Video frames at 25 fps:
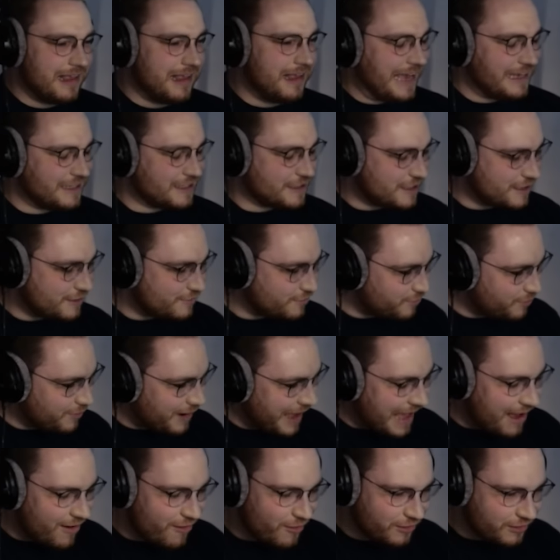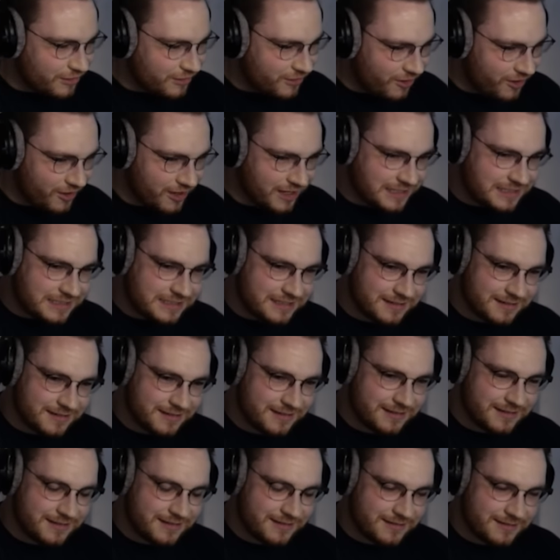I swear on God,
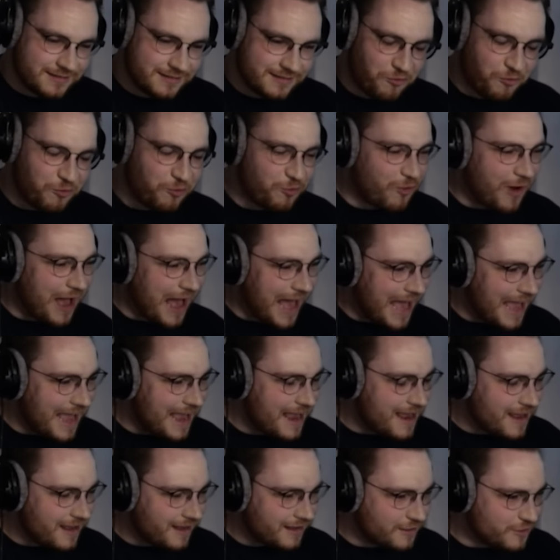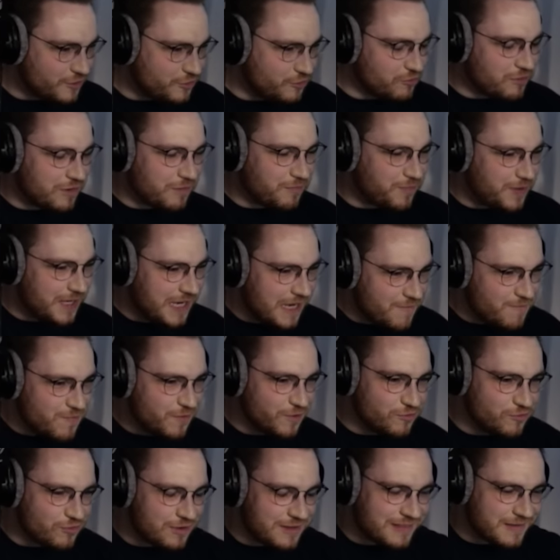why do the
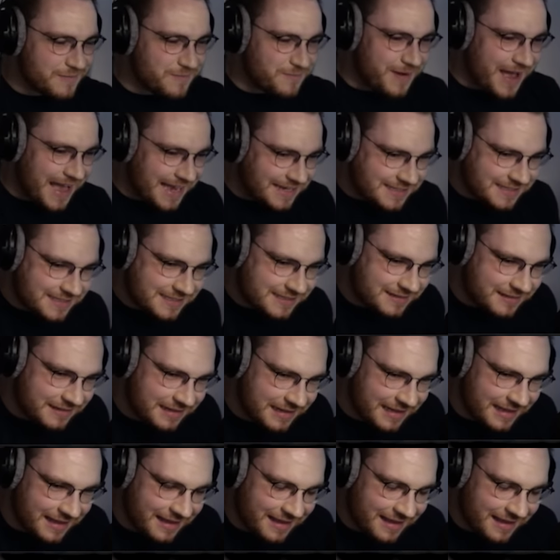people who are the best